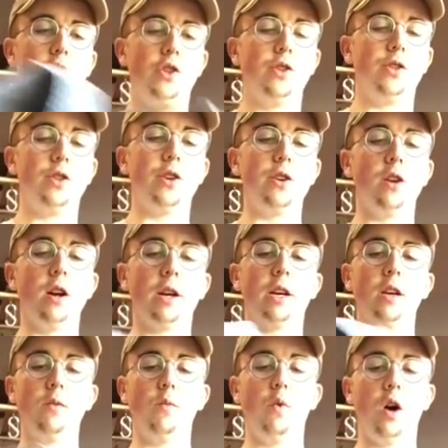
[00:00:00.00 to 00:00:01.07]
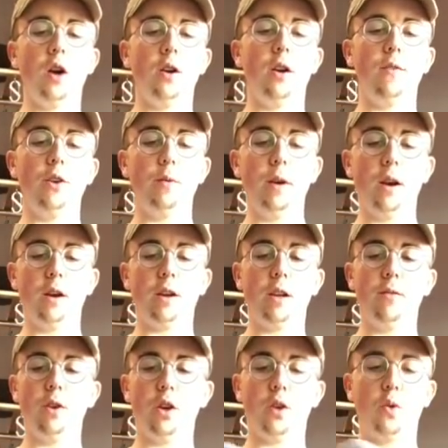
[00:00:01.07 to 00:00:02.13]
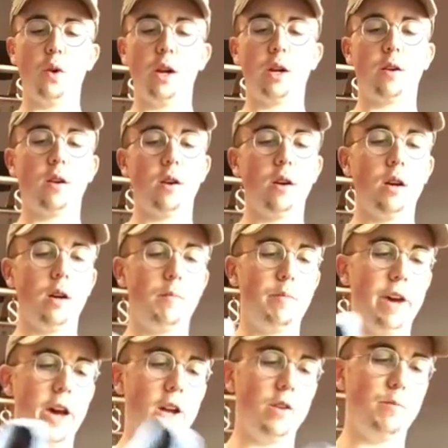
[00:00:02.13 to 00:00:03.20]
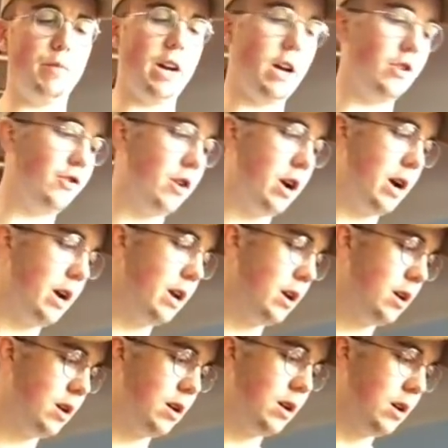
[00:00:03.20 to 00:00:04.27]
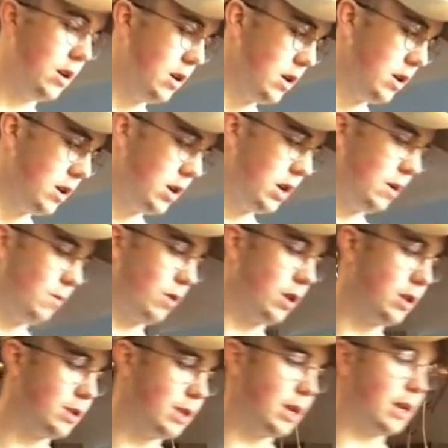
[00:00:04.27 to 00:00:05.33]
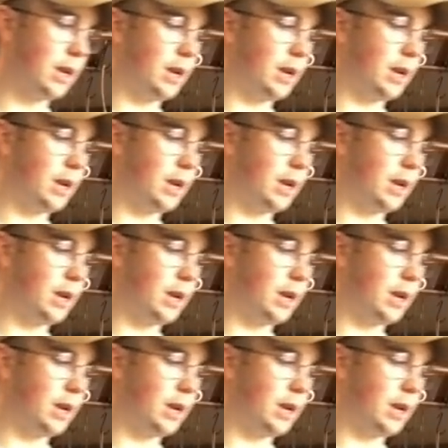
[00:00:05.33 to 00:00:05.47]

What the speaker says: just so you're not getting water everywhere, give it a quick pat dry. And we're gonna set it